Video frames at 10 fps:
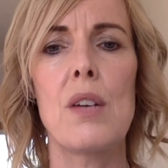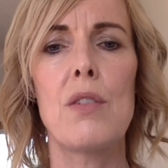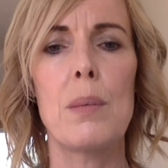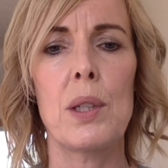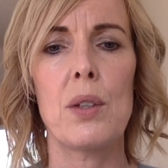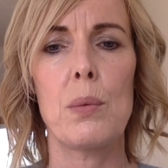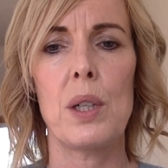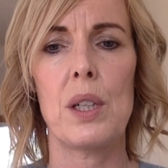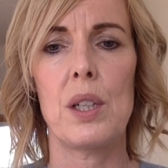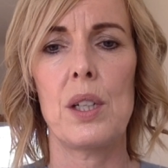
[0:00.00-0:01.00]
from other
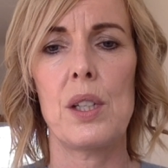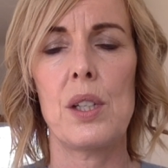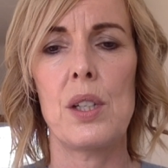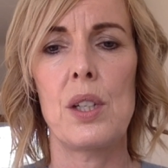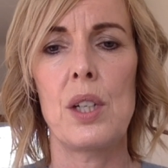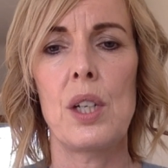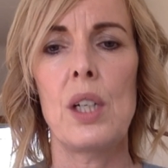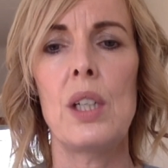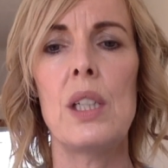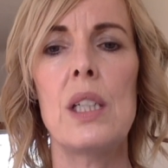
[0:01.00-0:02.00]
workers.
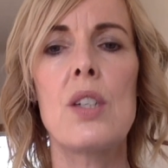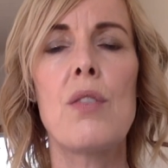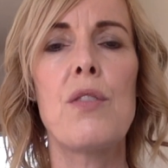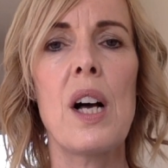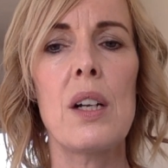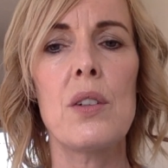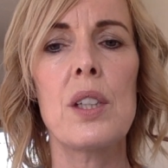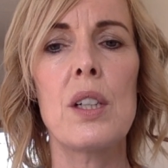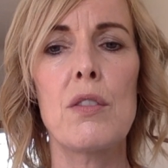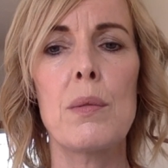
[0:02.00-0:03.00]
You need to follow the
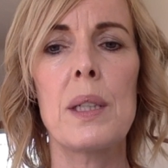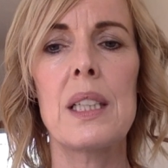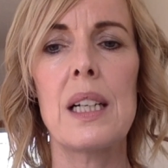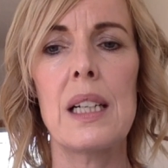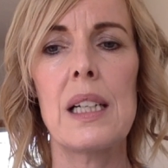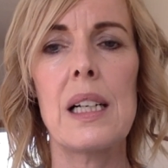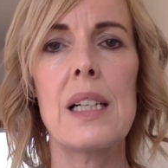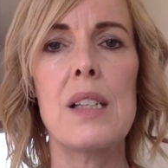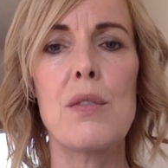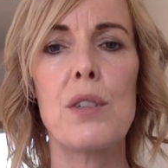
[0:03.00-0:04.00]
government
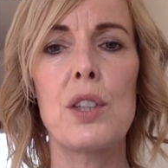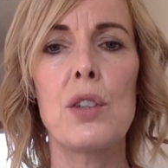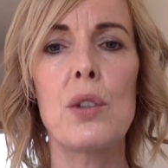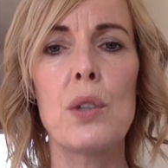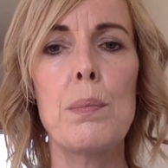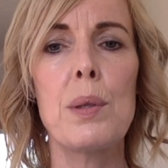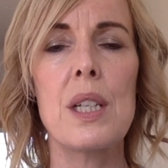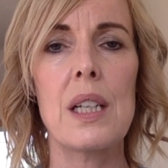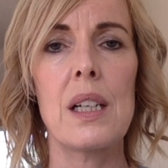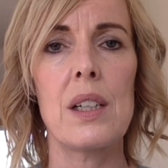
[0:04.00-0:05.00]
guidelines for your own
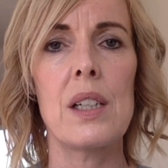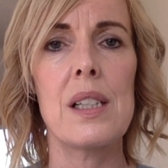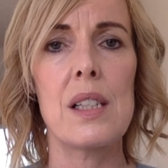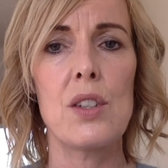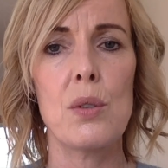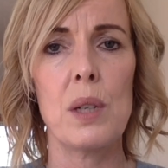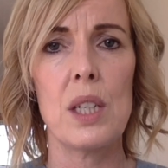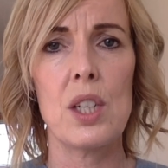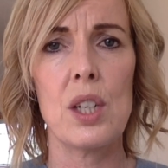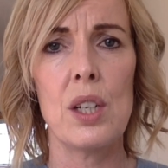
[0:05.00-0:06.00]
particular
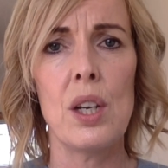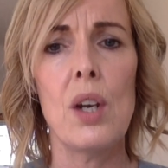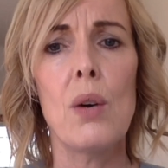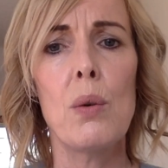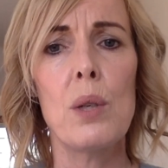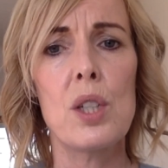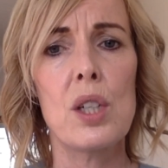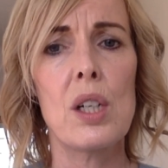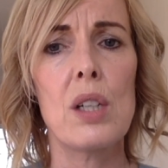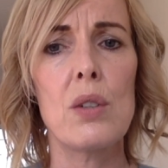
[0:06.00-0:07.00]
situation, which
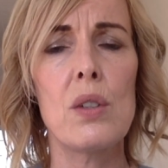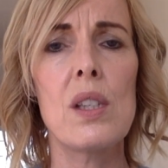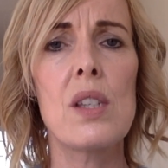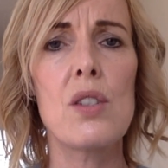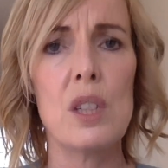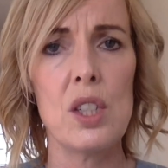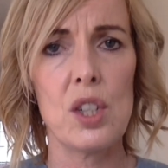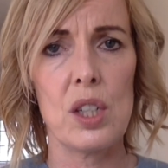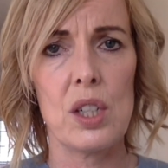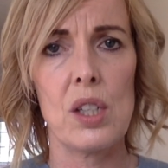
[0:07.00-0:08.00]
includes
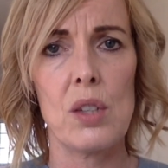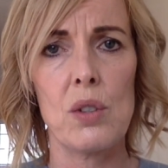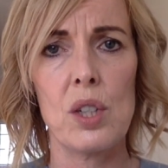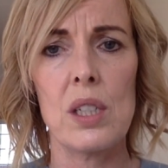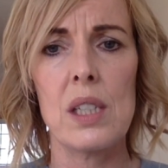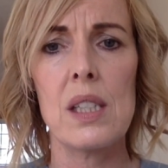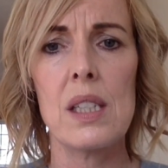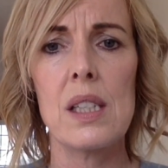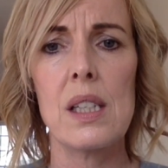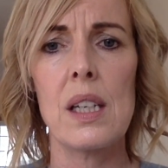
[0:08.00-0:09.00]
stringent social
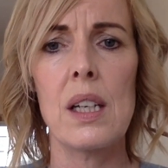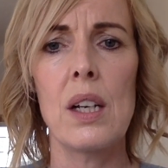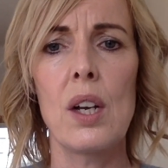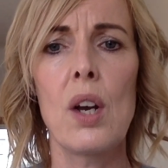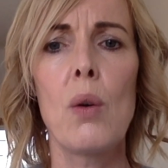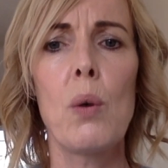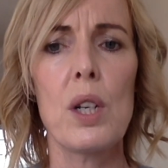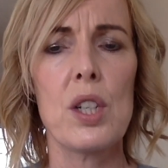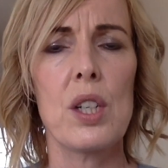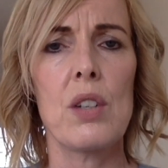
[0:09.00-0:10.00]
distancing,
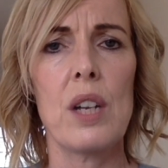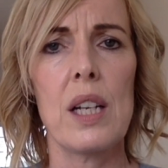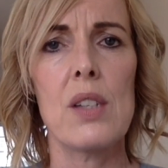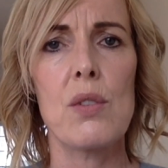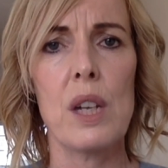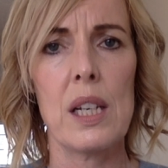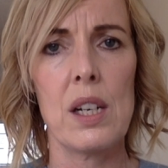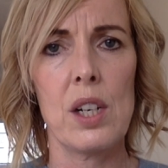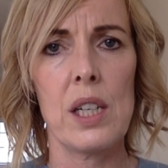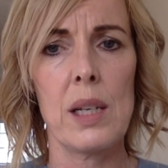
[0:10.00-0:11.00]
washing your hands
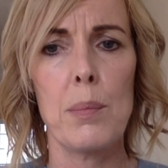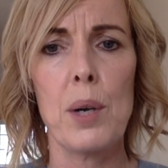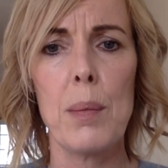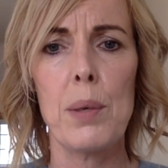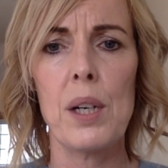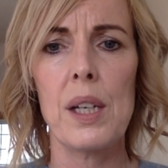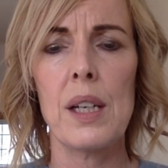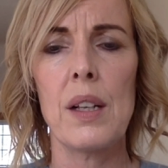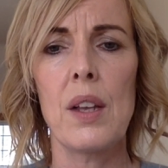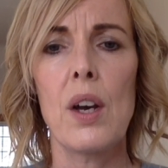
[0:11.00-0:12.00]
regularly and
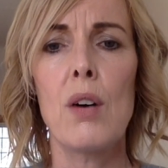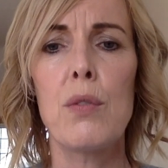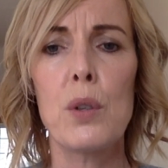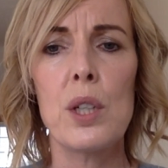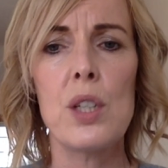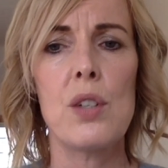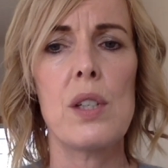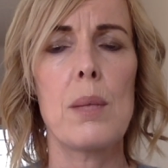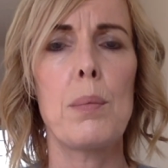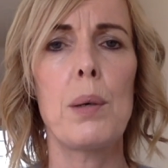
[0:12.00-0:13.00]
properly, avoid
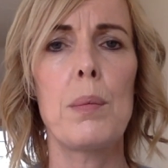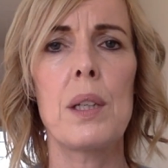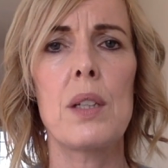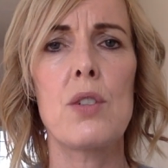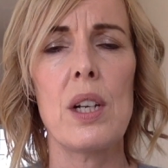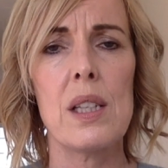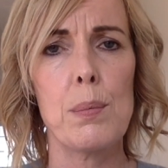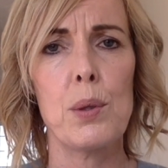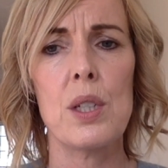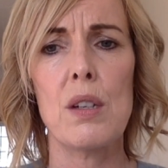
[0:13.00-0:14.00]
using public
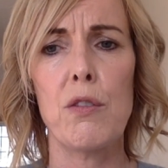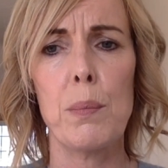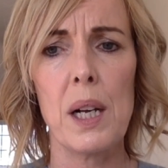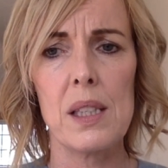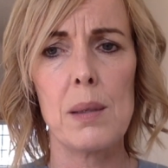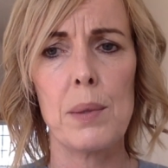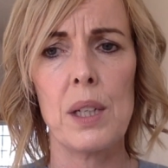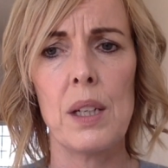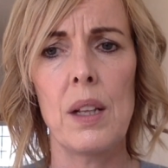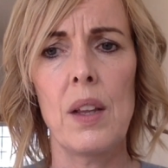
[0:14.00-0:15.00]
transport if
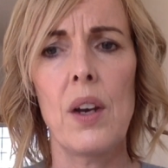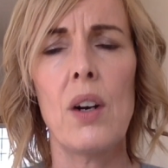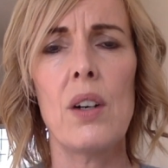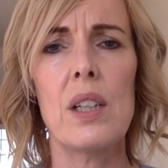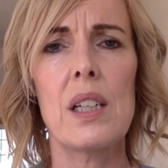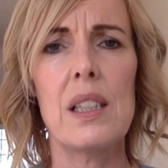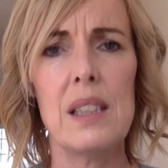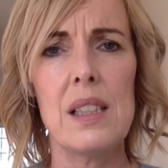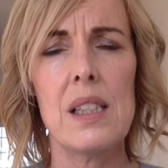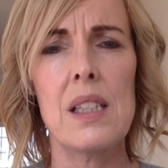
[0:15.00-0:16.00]
possible, or at
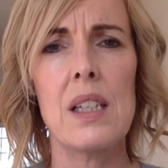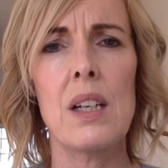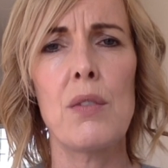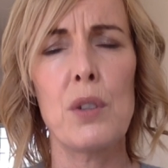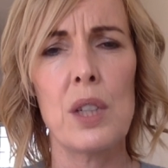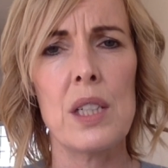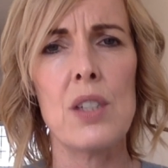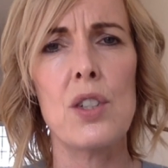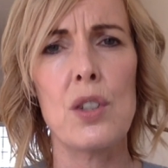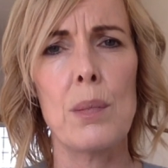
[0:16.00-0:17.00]
least avoid
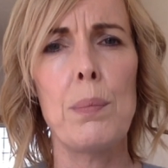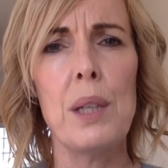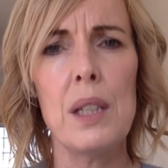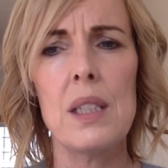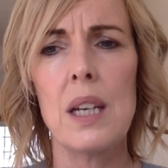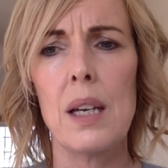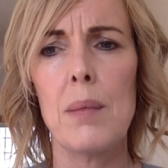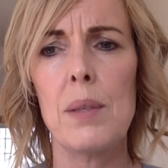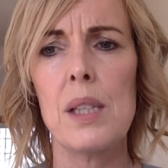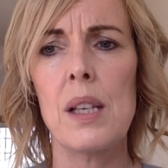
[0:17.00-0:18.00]
it during peak
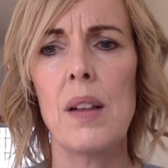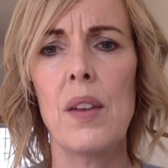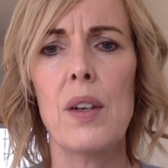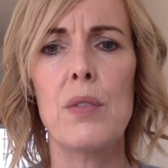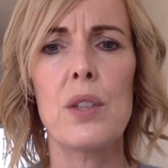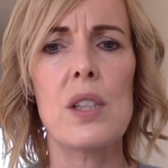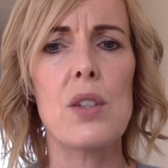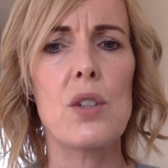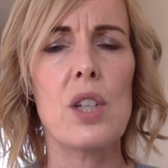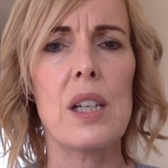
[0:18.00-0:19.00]
times, avoid
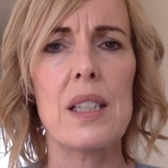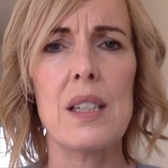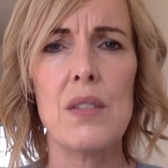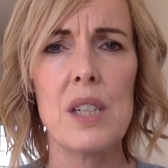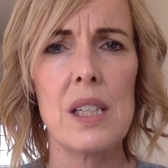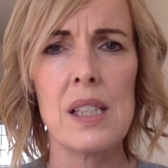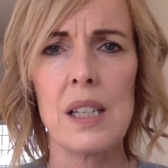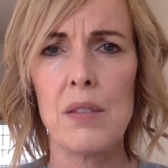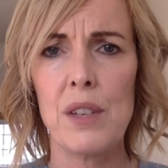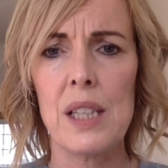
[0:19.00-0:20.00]
social activities and
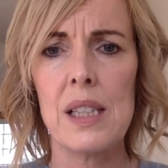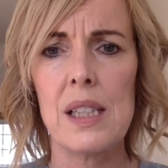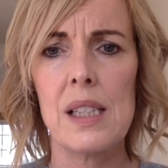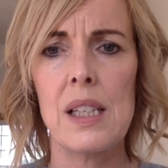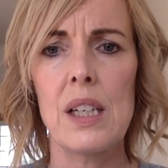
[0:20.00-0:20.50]
events,